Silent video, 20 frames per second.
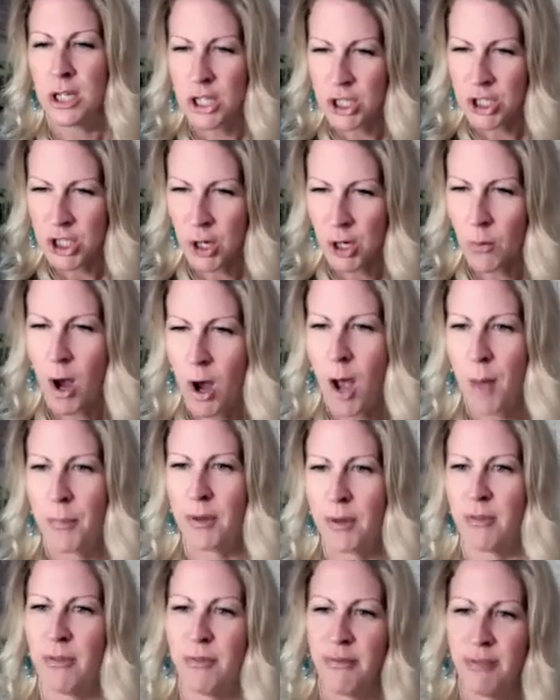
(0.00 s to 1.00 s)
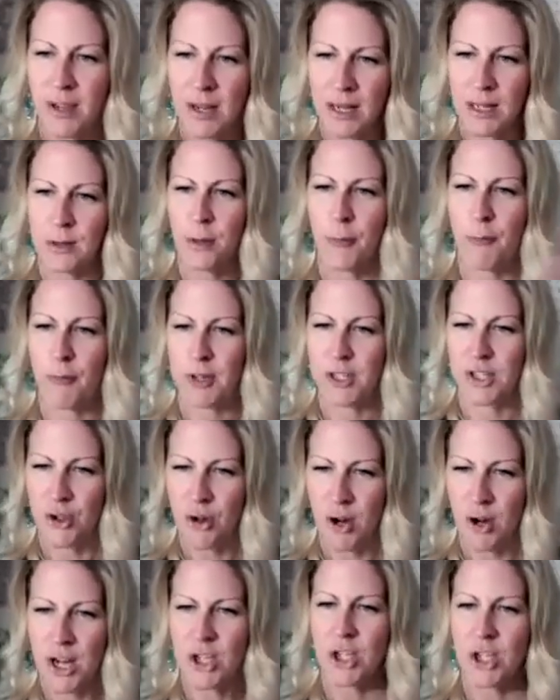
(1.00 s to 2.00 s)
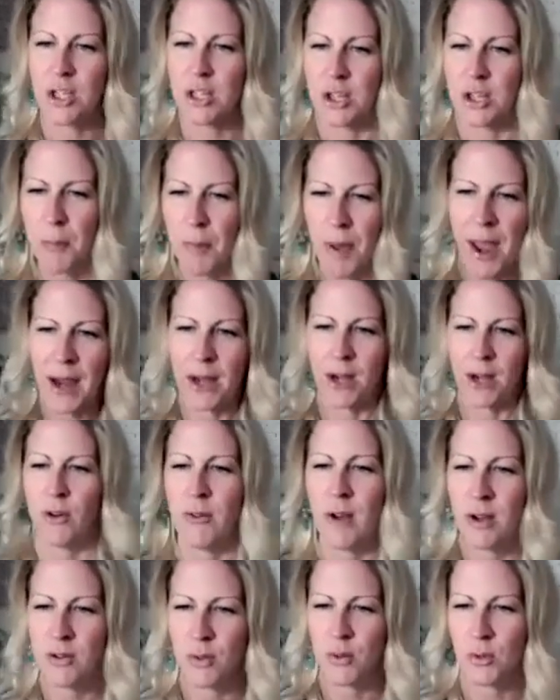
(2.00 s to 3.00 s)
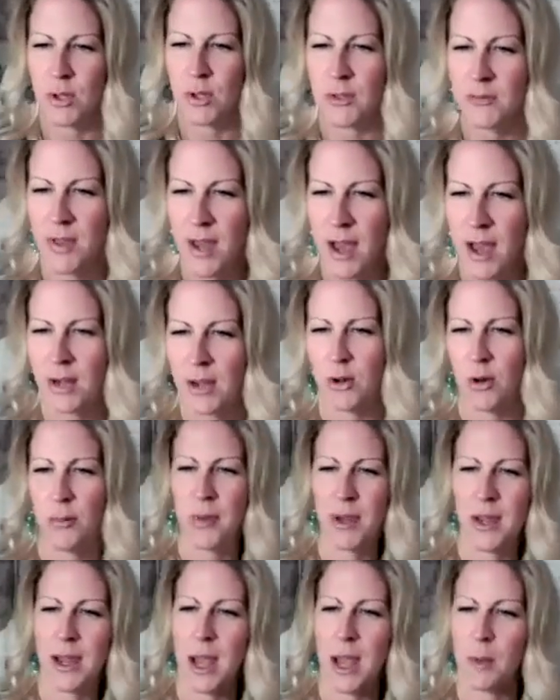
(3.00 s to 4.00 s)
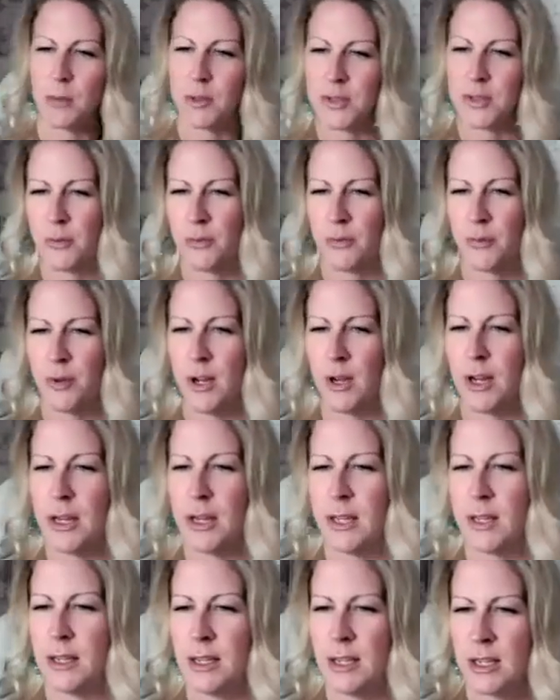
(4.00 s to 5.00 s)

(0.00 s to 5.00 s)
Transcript: show up, and feeling the frustration and the pain around all of that, and not being able to fully